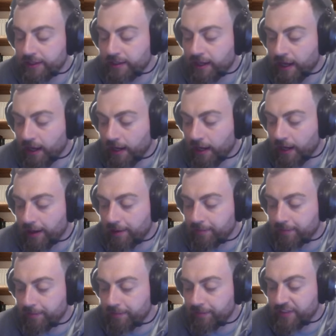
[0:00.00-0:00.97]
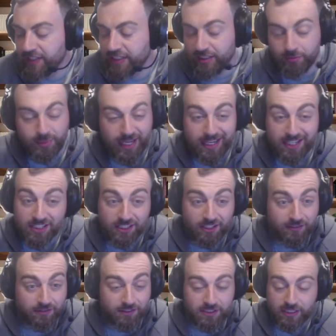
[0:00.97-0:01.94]
Um, Dylan, do you Pickett, think, I'd
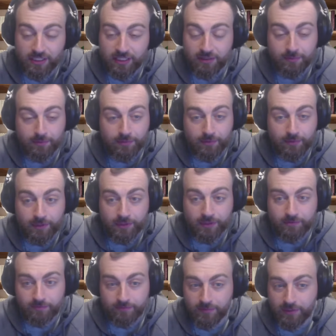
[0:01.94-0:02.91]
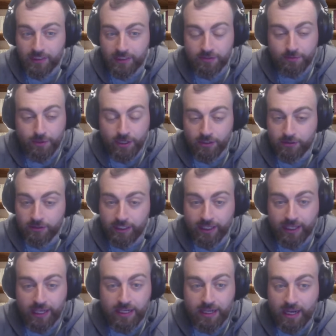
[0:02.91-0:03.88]
love to see him as well. Do you
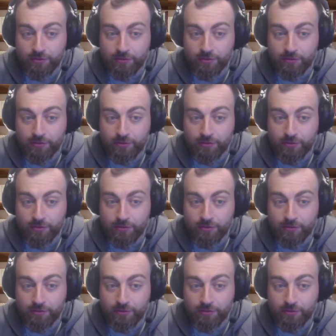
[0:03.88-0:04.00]
see some